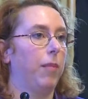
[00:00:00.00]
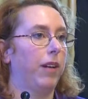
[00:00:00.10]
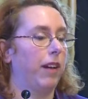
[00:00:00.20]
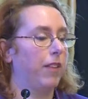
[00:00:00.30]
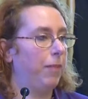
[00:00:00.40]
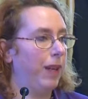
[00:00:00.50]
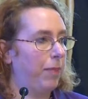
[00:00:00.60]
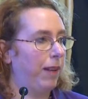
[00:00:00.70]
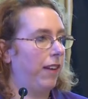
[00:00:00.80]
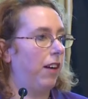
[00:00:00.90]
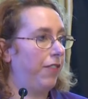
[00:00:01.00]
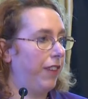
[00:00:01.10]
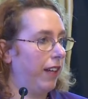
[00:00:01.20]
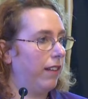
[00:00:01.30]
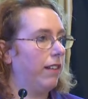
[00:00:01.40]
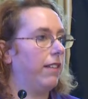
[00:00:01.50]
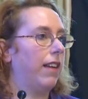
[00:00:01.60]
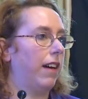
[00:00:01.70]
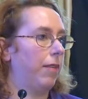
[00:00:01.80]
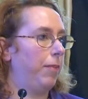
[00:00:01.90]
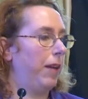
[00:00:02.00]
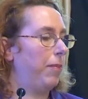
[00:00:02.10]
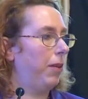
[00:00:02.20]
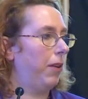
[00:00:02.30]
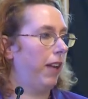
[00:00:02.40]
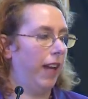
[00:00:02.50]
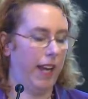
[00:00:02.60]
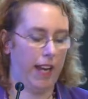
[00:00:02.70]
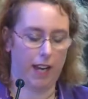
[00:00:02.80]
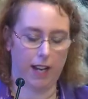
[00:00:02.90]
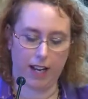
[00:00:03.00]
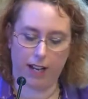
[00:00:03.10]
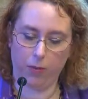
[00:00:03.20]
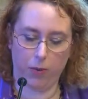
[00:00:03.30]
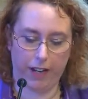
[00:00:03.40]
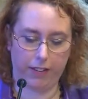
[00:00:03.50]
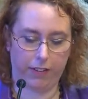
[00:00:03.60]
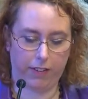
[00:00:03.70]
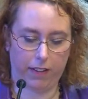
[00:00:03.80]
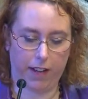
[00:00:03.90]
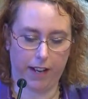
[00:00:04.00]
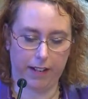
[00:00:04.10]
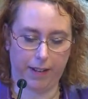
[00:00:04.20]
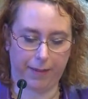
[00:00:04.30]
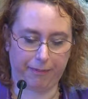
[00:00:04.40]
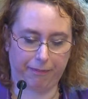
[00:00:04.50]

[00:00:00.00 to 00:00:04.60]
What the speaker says: but other people in our fields, other people in wider society.